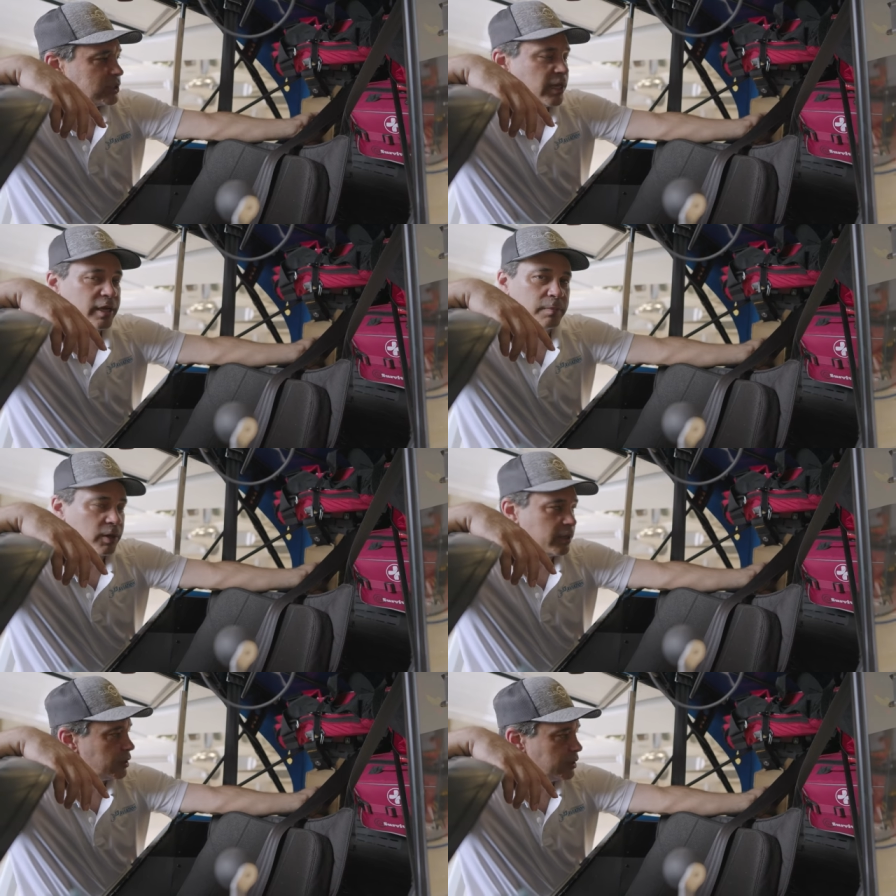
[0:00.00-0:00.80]
snake
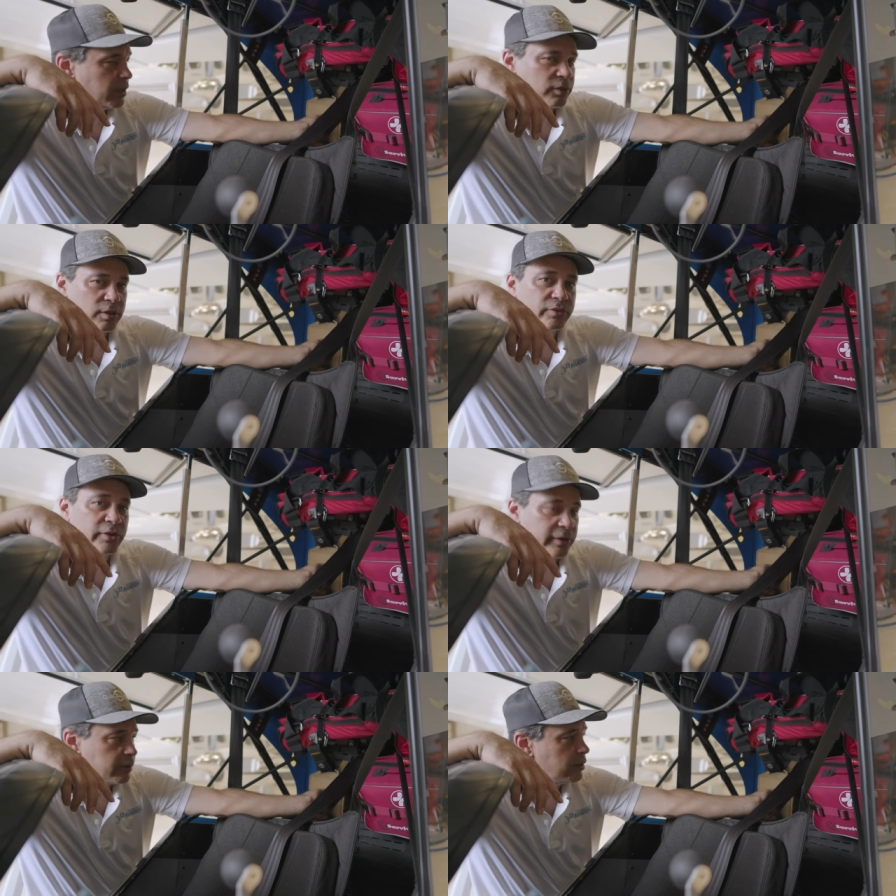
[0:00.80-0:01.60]
bite kit that's
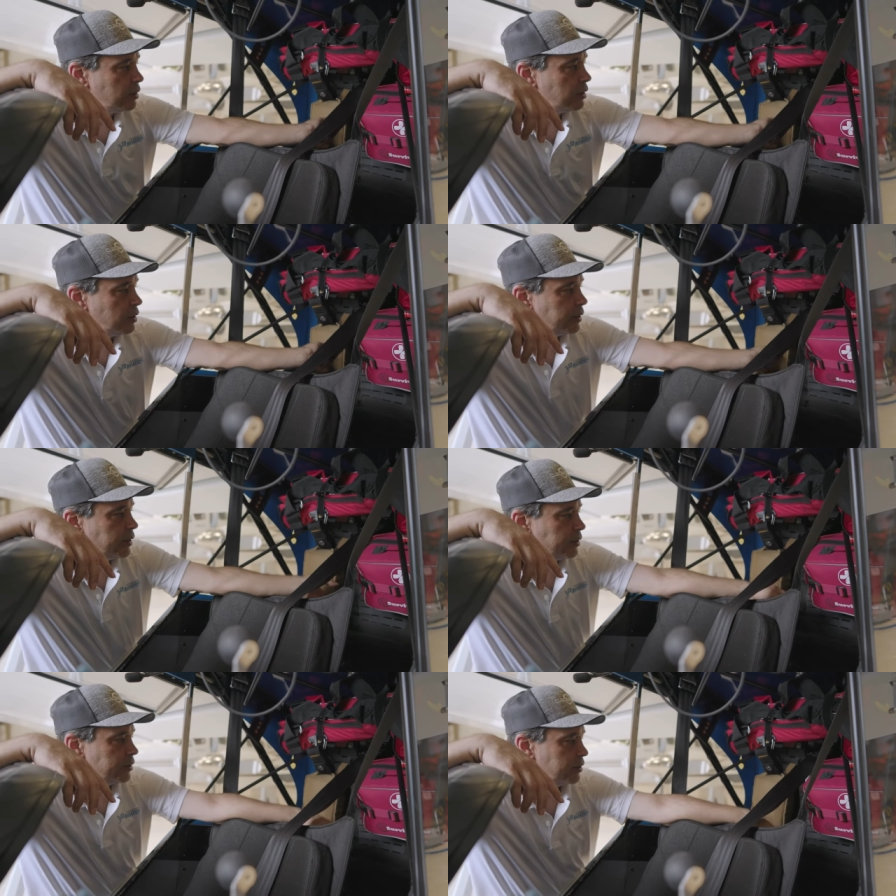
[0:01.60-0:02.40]
here.
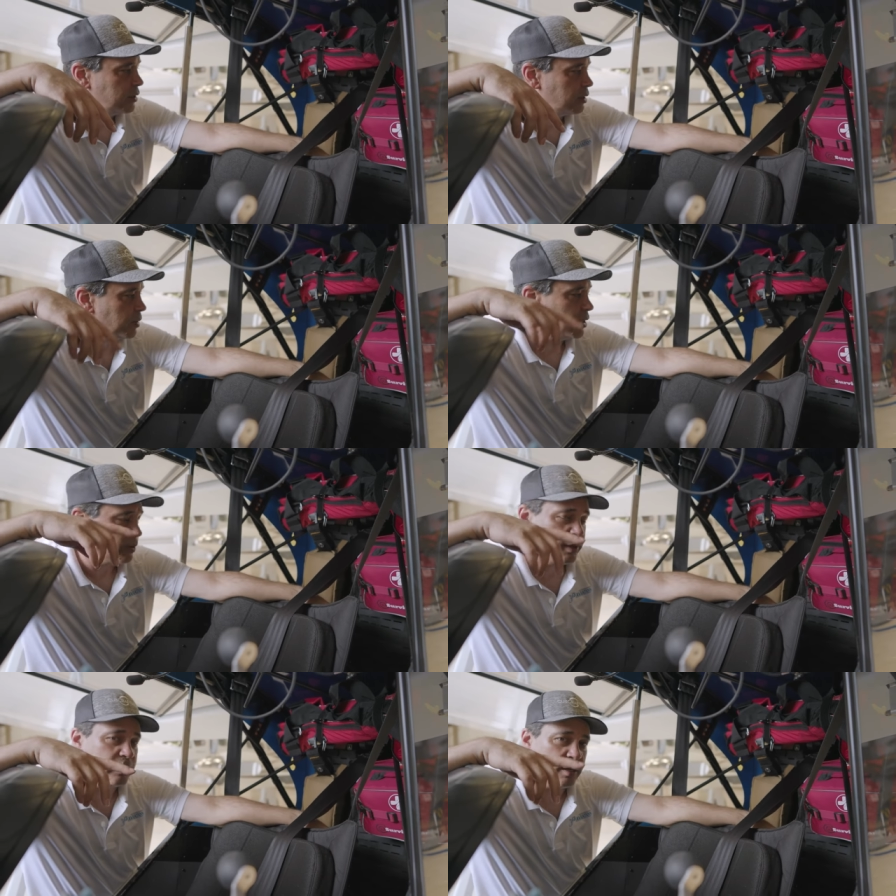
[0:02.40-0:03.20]
And uh, by the
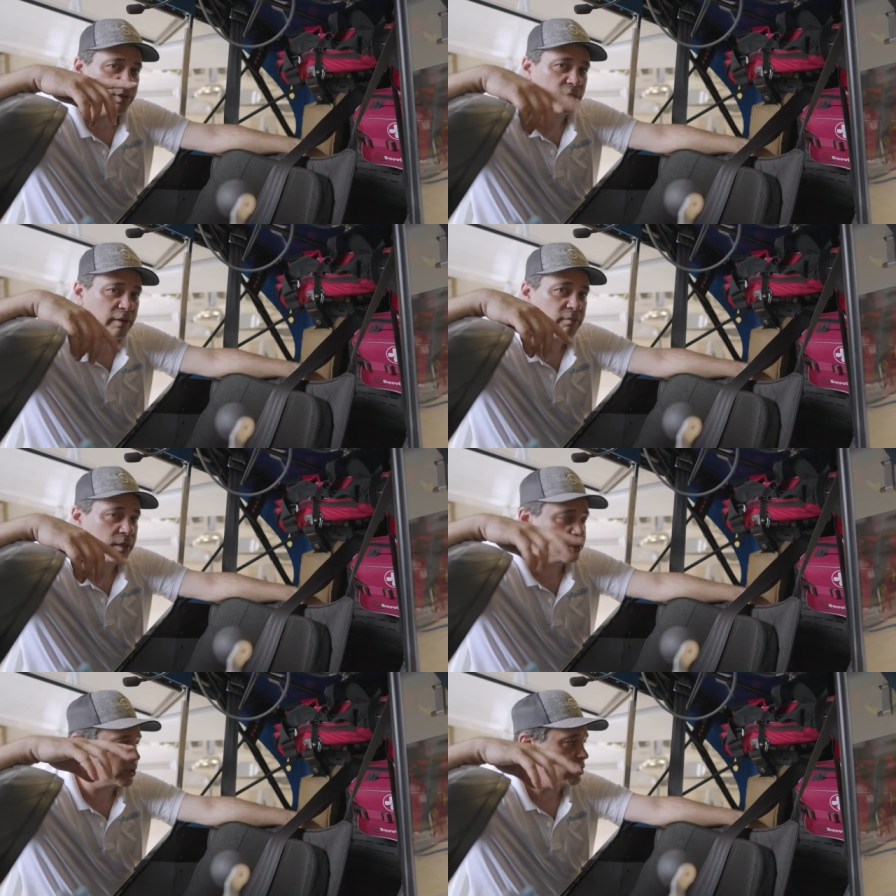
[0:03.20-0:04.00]
way, I think
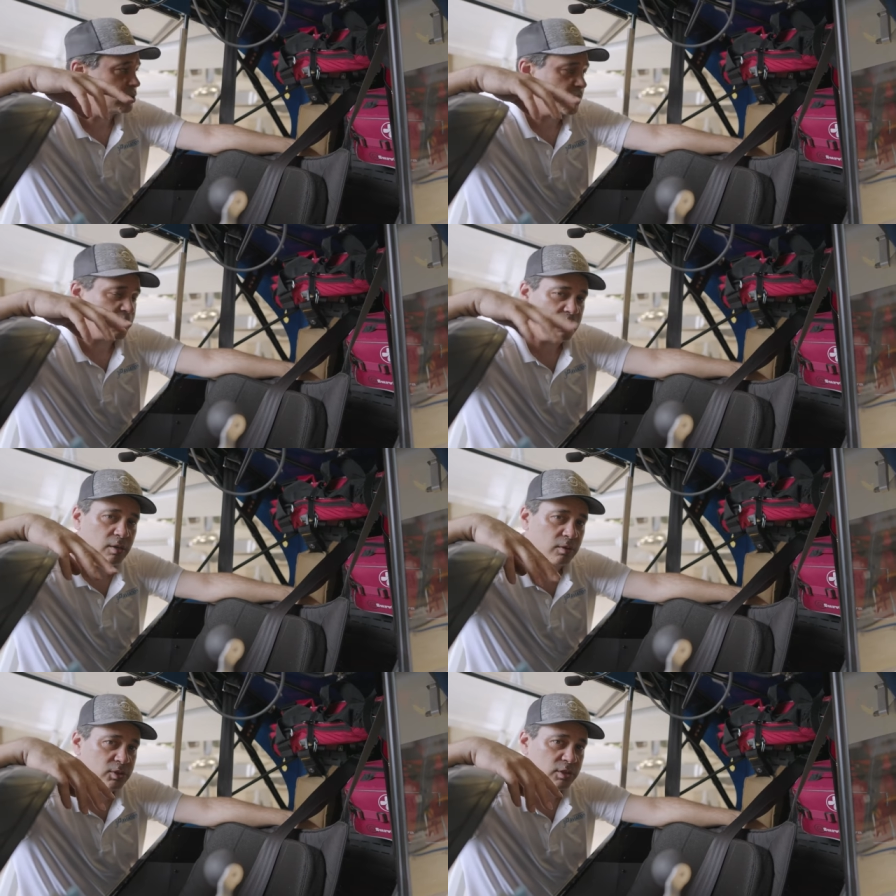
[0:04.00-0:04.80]
everybody should go check
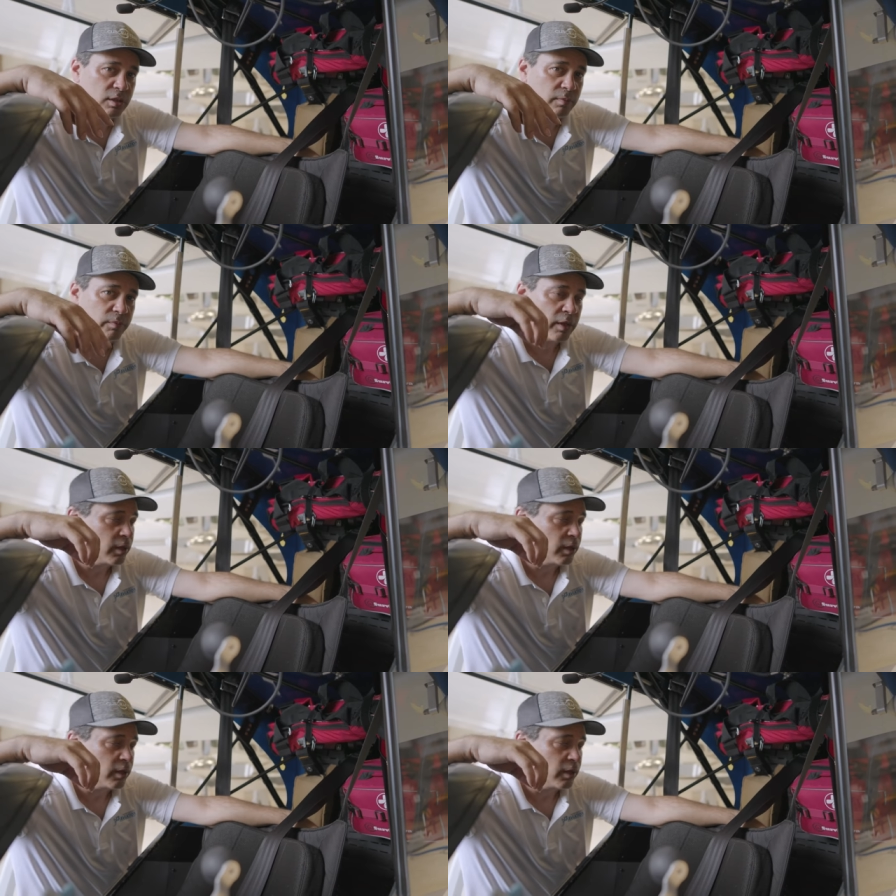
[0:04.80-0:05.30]
out some